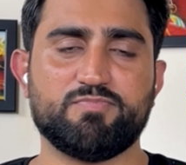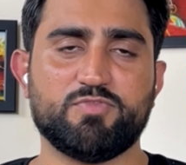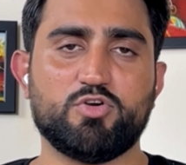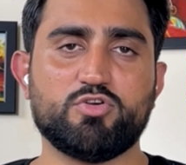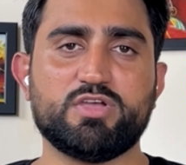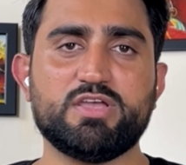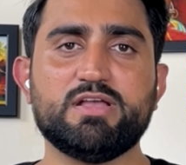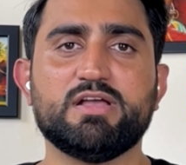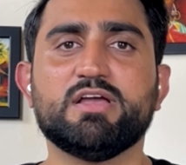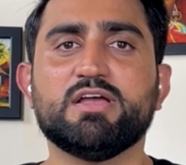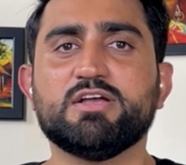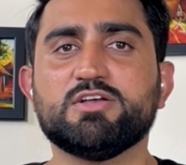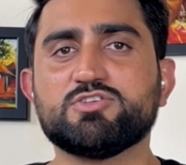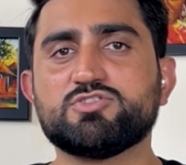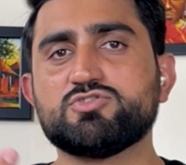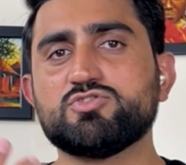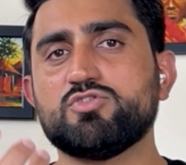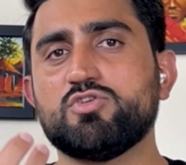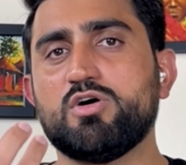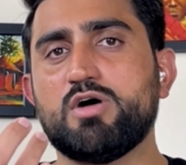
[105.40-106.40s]
Okay,
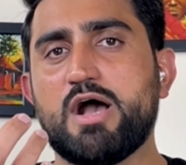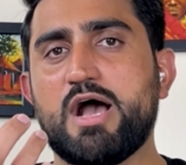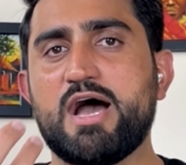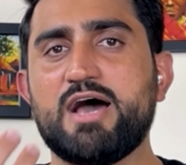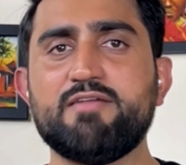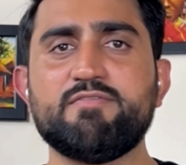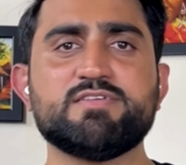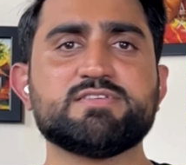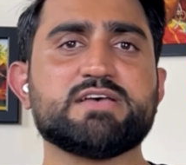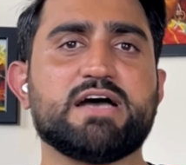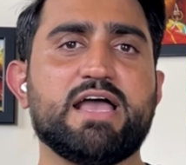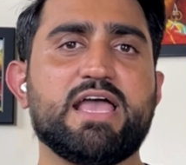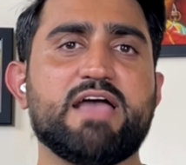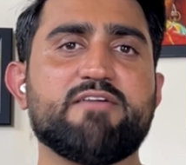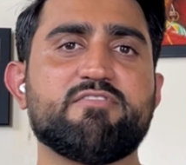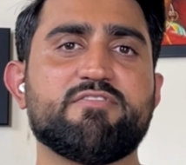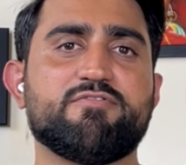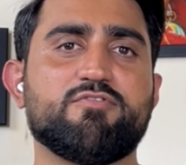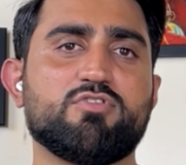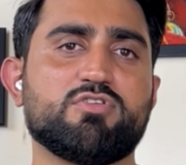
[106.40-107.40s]
so always I
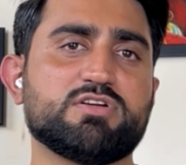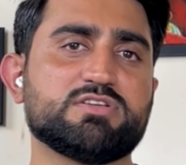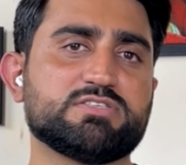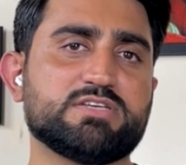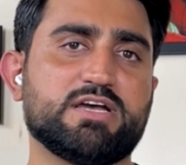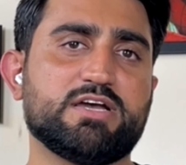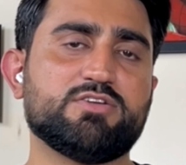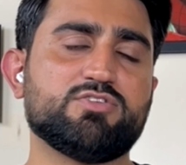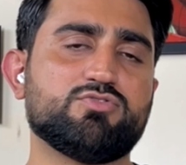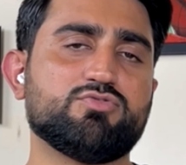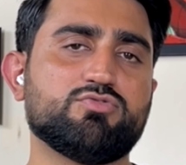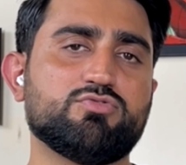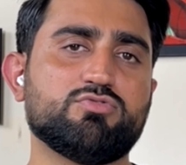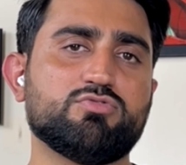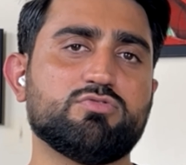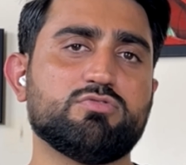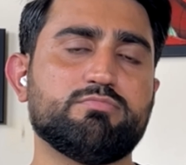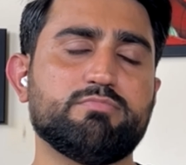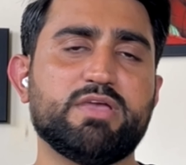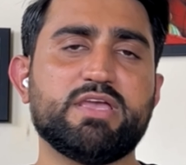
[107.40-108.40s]
have a focus on
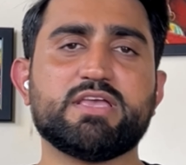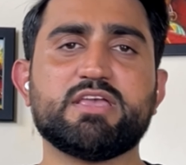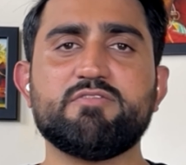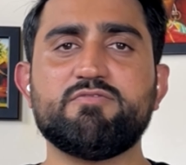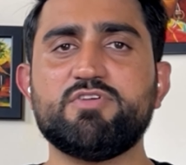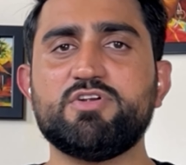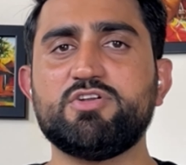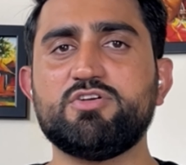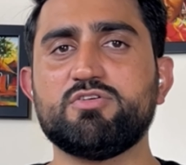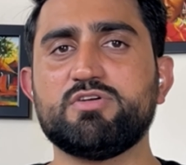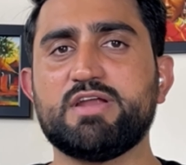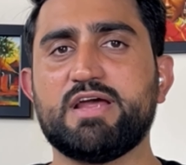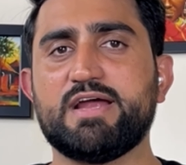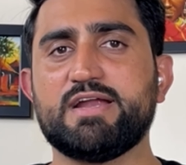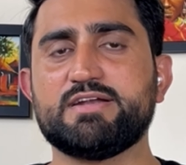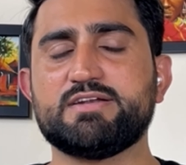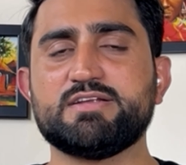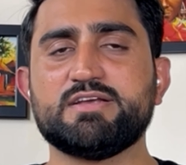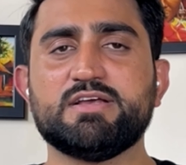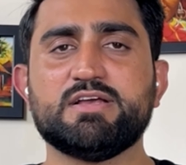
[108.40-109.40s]
to make a video
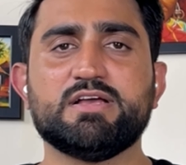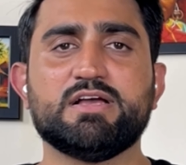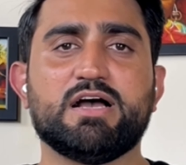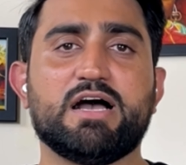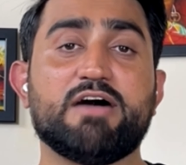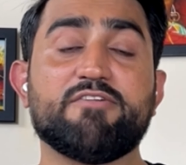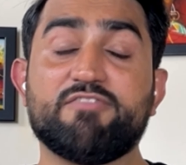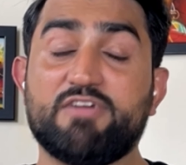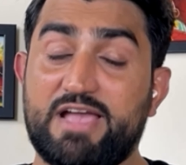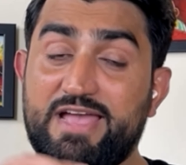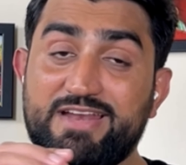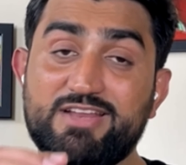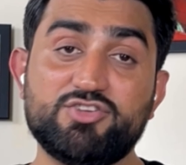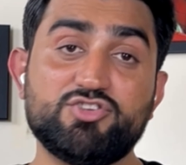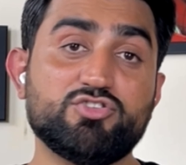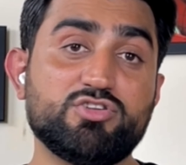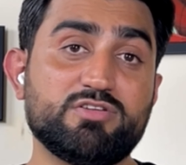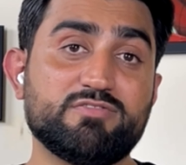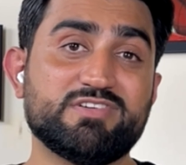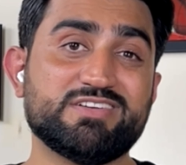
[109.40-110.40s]
that of any
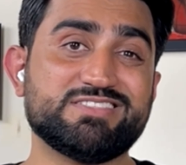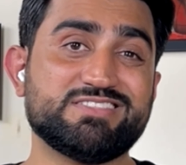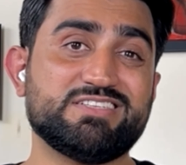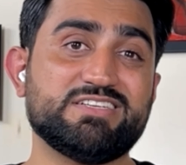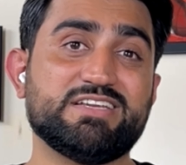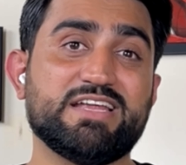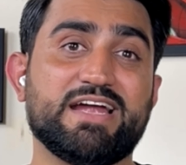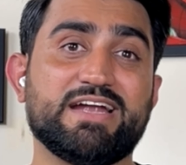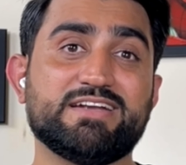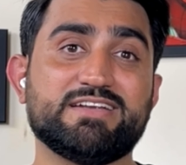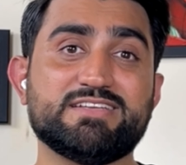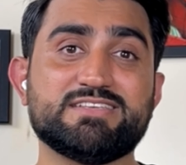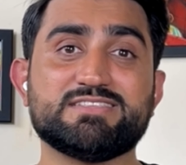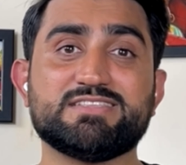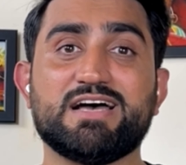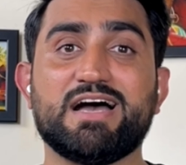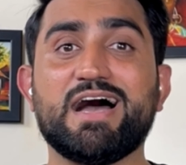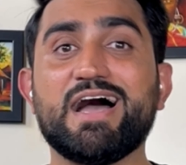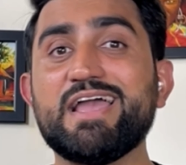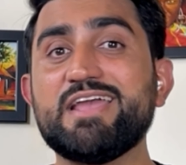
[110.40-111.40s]
university that is
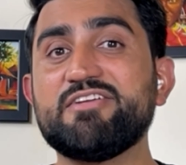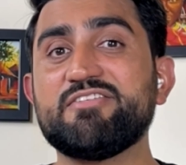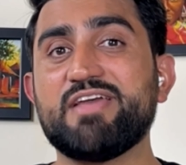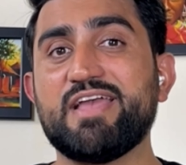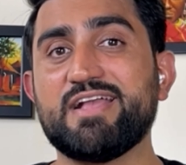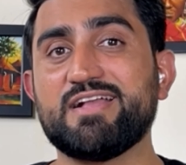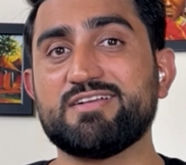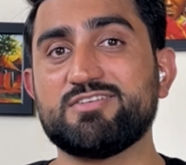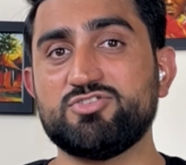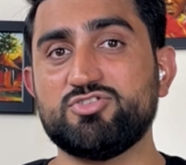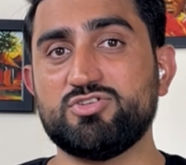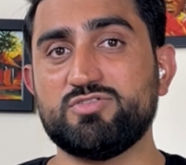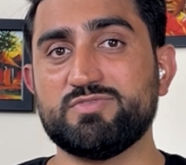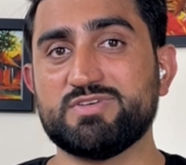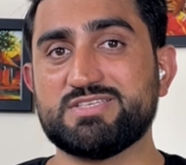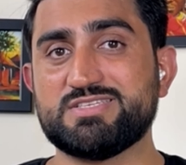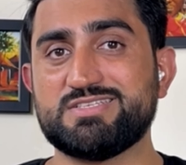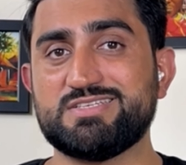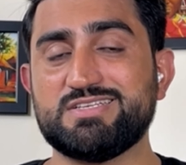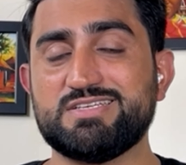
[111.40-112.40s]
the high-ranked
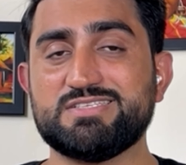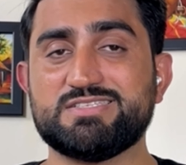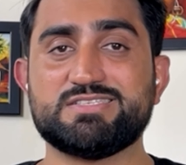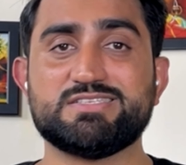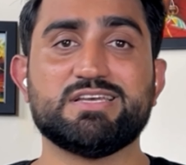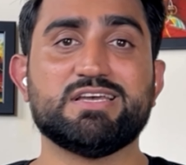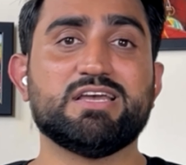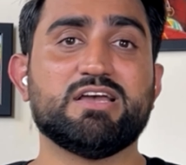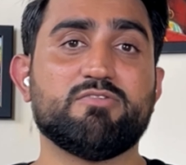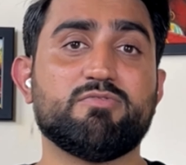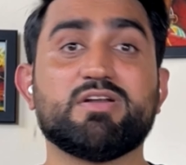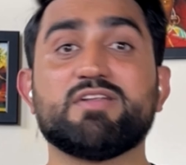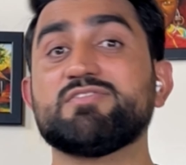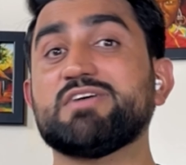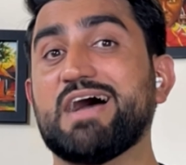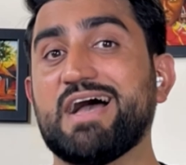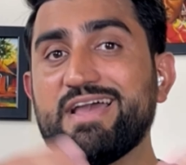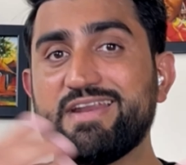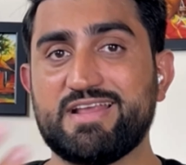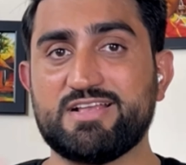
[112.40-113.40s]
universities, one of the
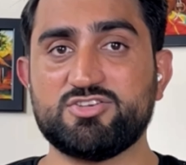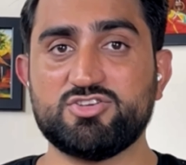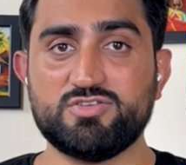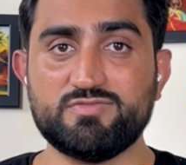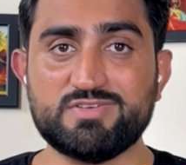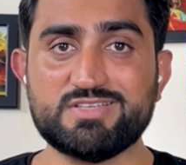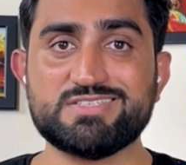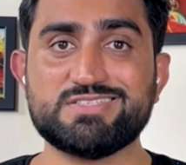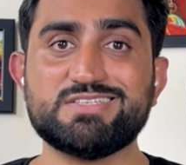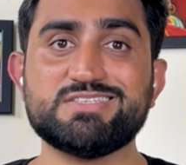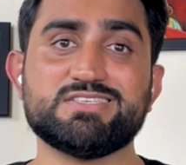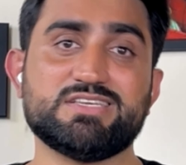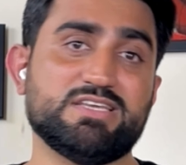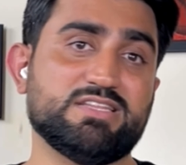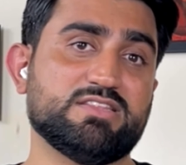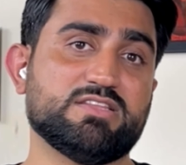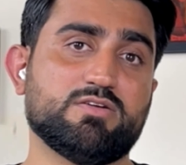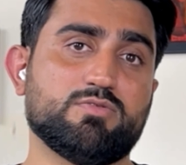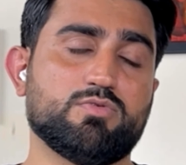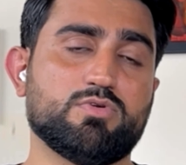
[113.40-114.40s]
high-ranked universities
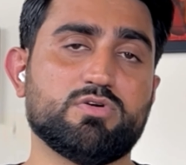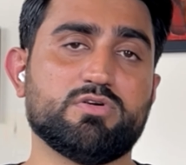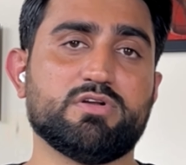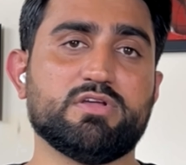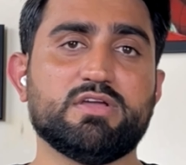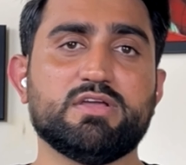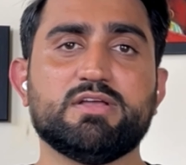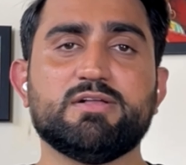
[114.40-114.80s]
in the world.